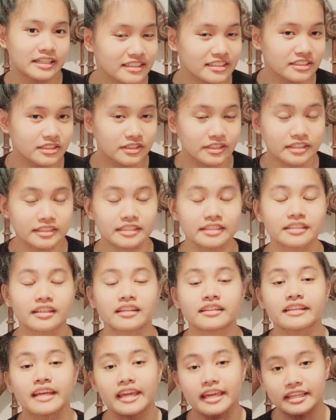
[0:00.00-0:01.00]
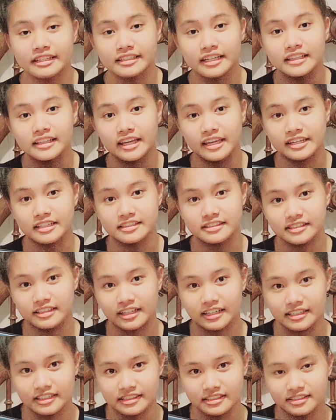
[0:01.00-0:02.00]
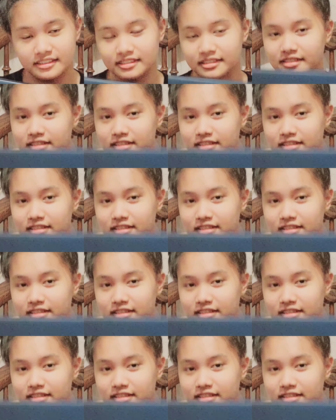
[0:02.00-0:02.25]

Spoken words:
So this is the latest, guys.